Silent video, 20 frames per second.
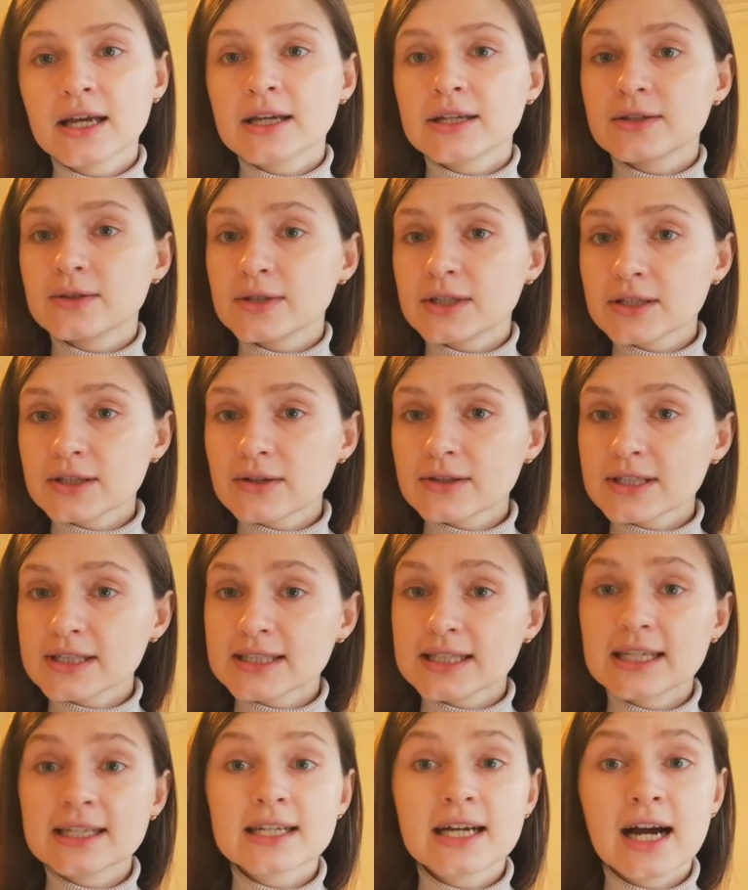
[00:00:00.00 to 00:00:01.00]
You need to
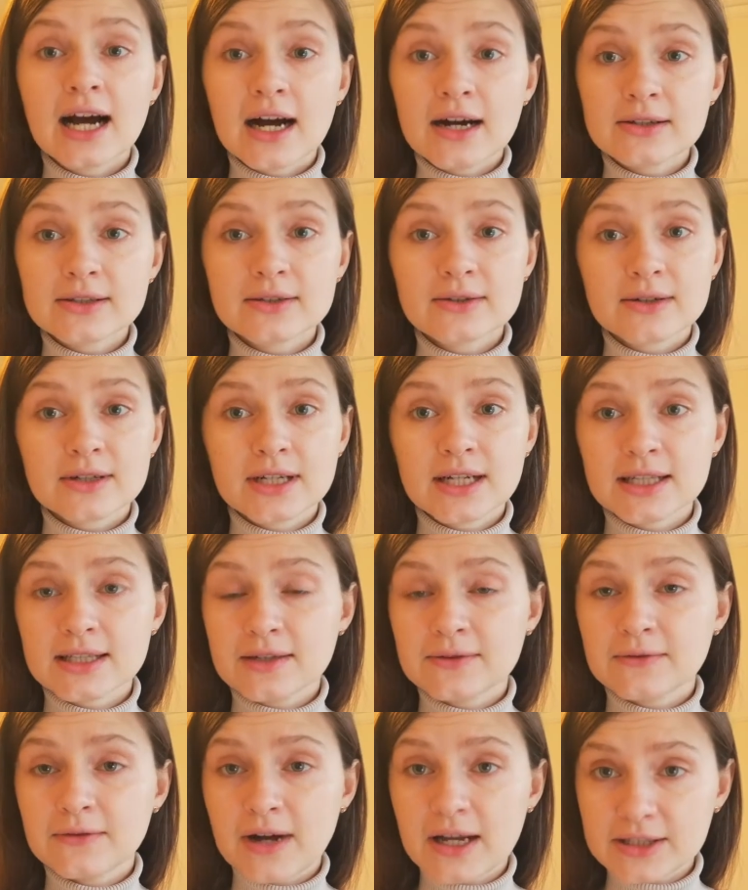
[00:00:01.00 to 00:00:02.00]
understand how to create a
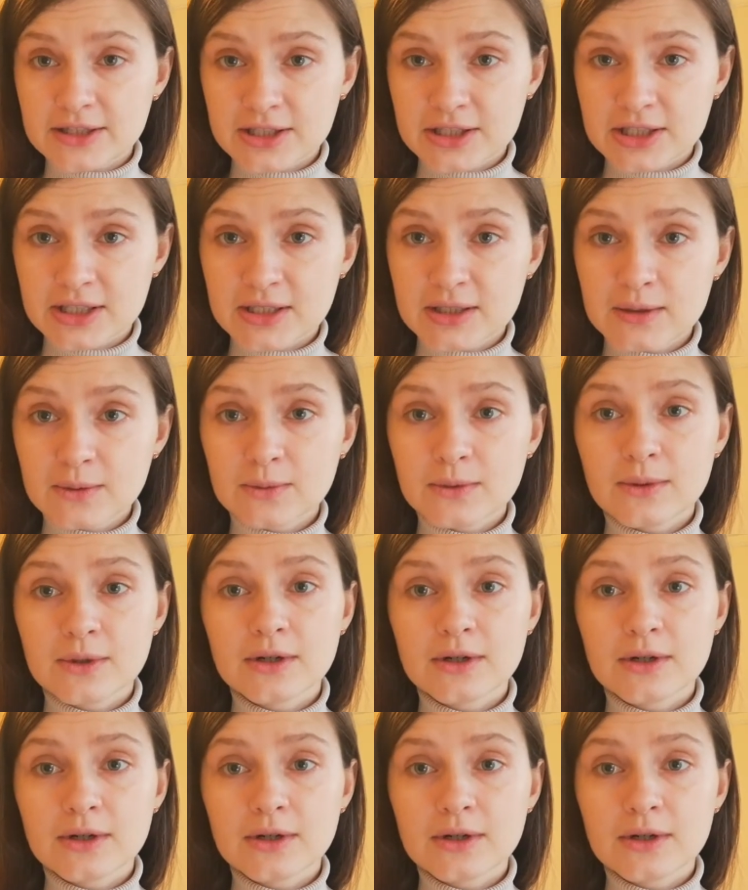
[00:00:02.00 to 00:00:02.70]
function